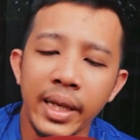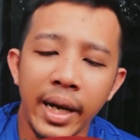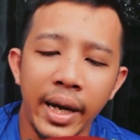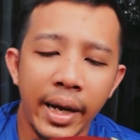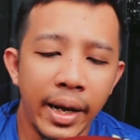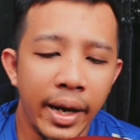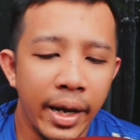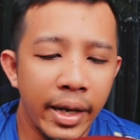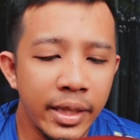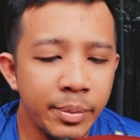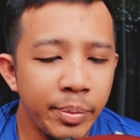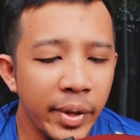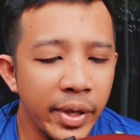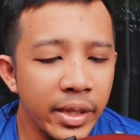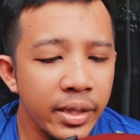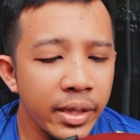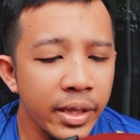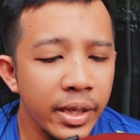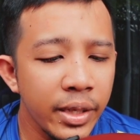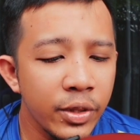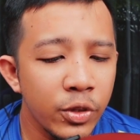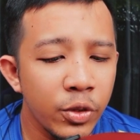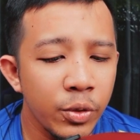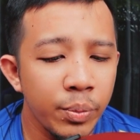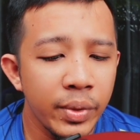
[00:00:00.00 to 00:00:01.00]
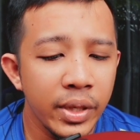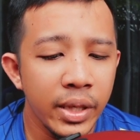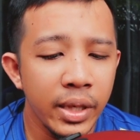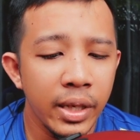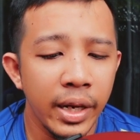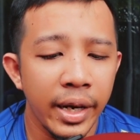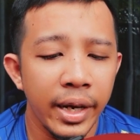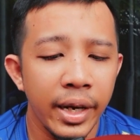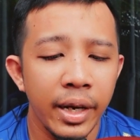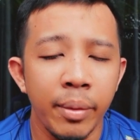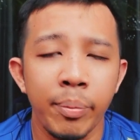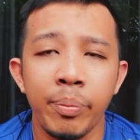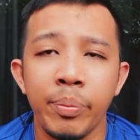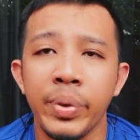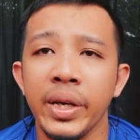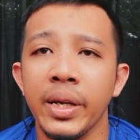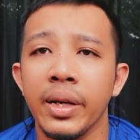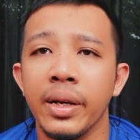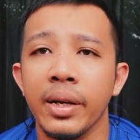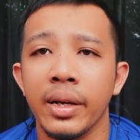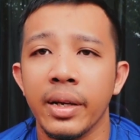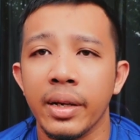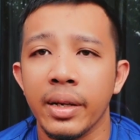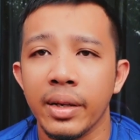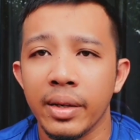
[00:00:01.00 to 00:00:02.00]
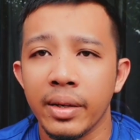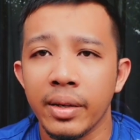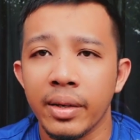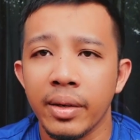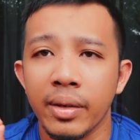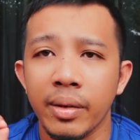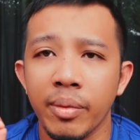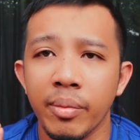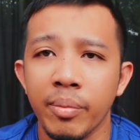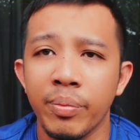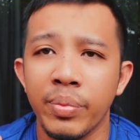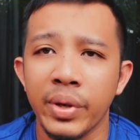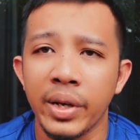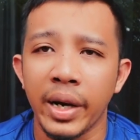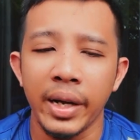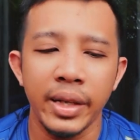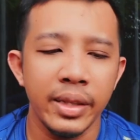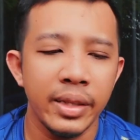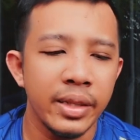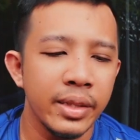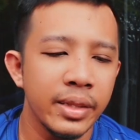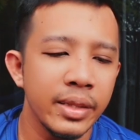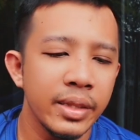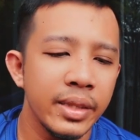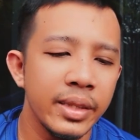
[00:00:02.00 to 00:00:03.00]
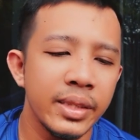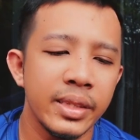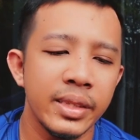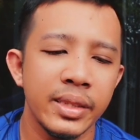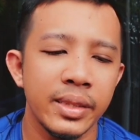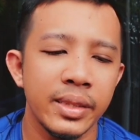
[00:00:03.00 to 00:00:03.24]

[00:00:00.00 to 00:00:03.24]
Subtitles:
I expected it to be like a bit brighter.